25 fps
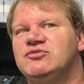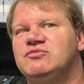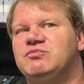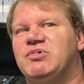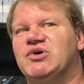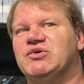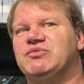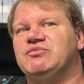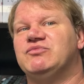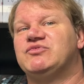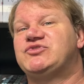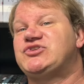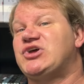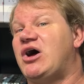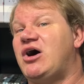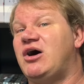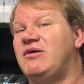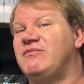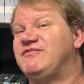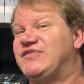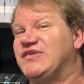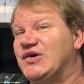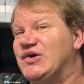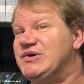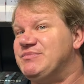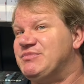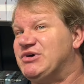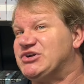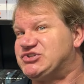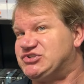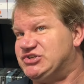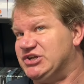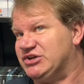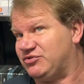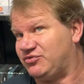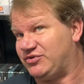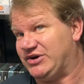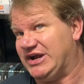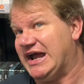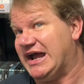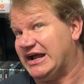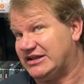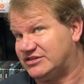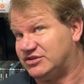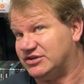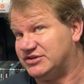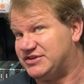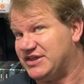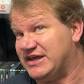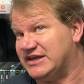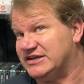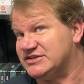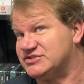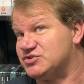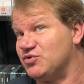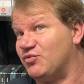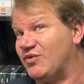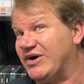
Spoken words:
But Tom very much didn't react to things